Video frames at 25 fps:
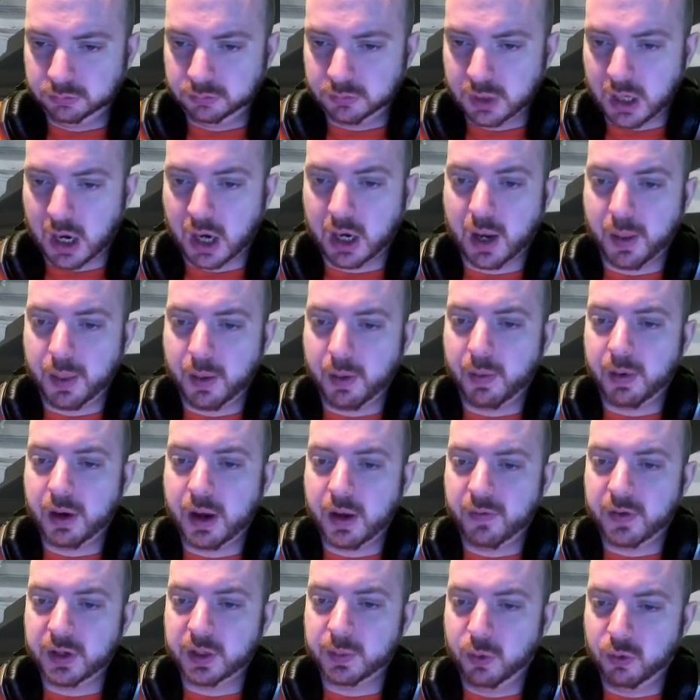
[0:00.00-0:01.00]
How come there were no
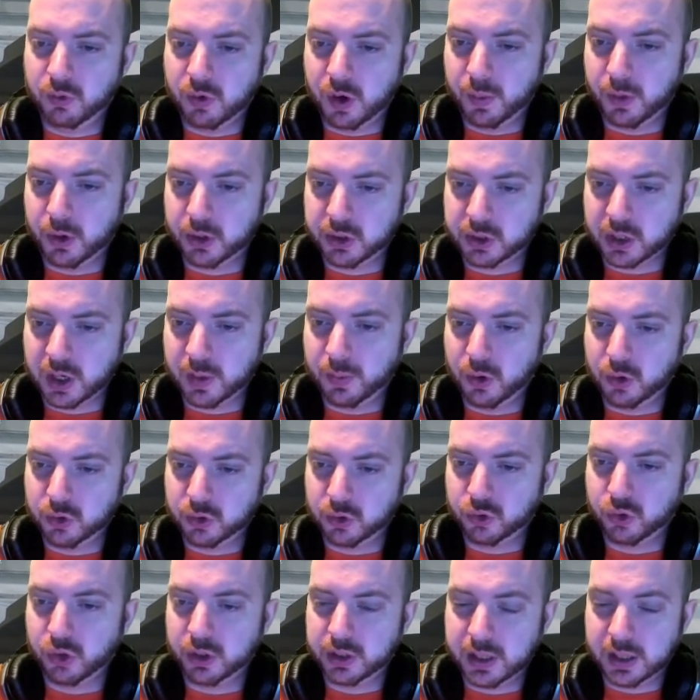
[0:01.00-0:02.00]
visible robots, cyborgs, or
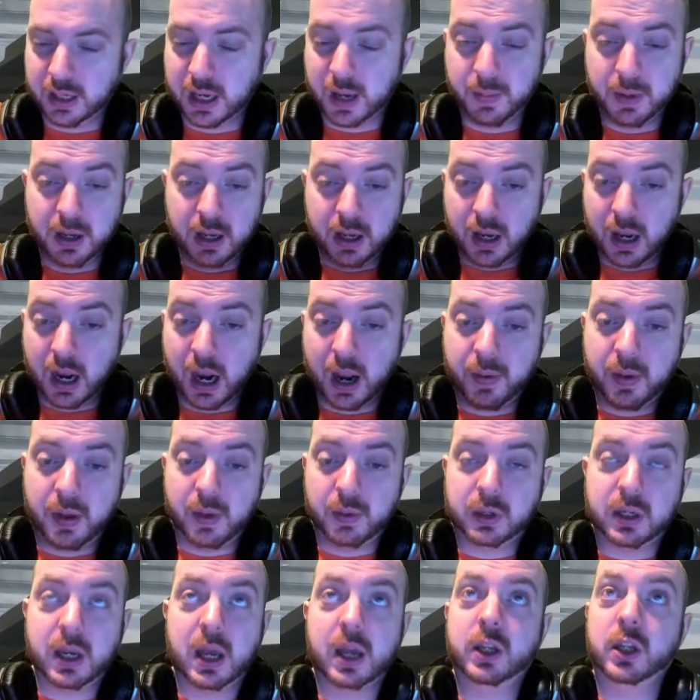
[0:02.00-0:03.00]
droids in the game? It
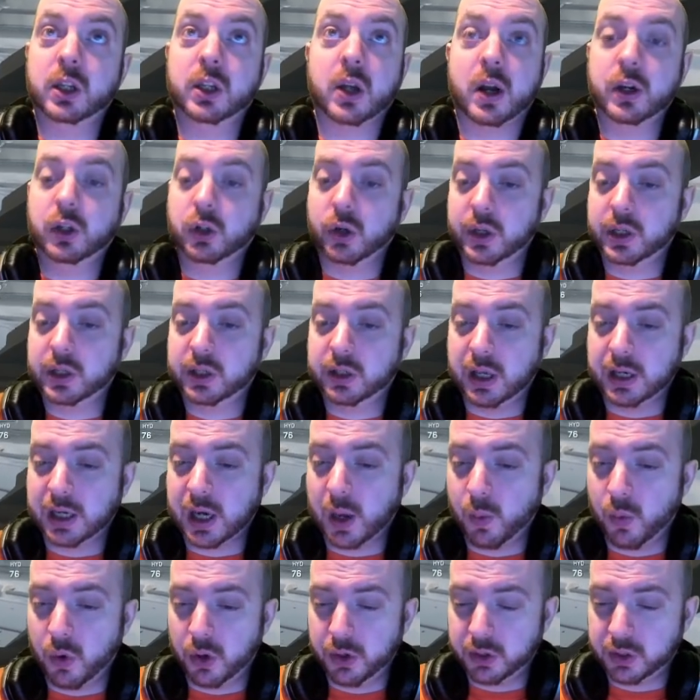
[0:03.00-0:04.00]
was a design choice. They
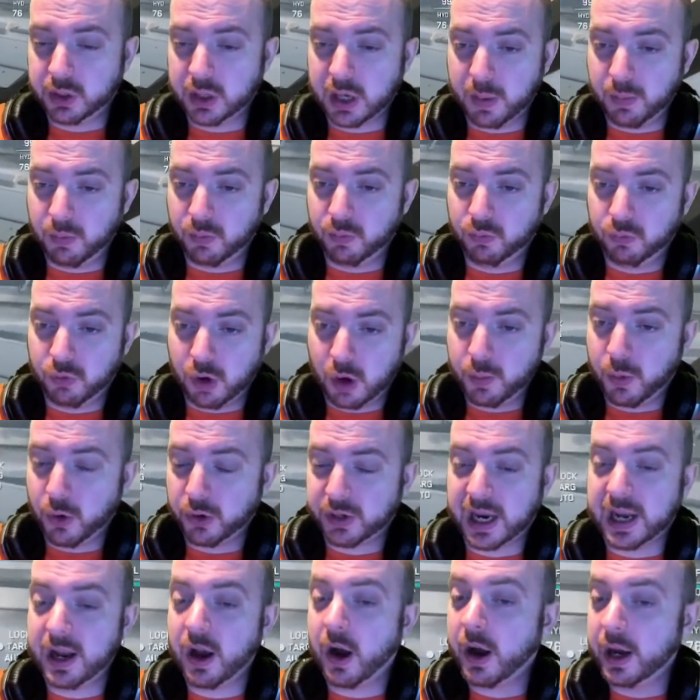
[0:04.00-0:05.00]
don't want robot
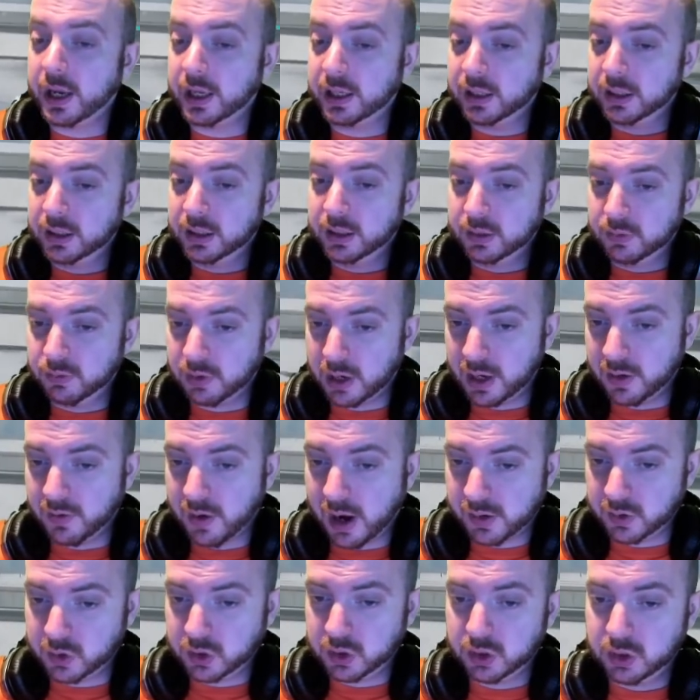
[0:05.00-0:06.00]
AI running
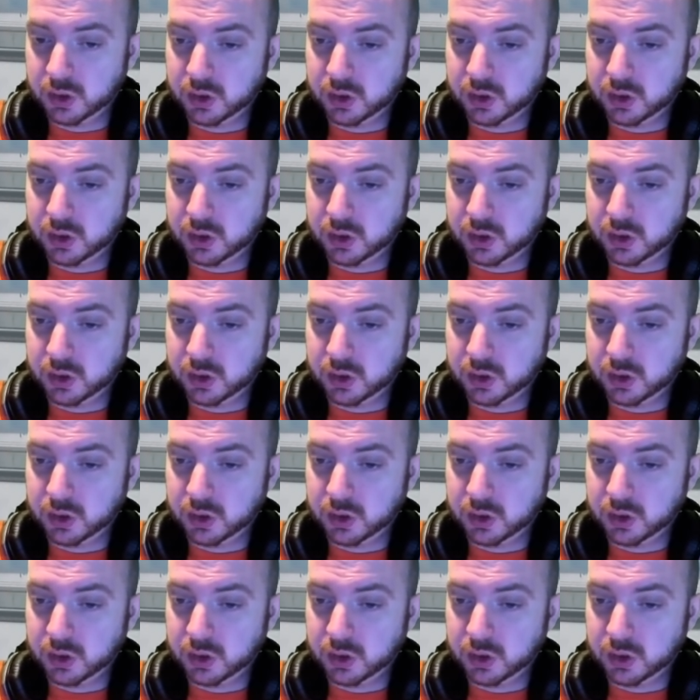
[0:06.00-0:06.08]
around.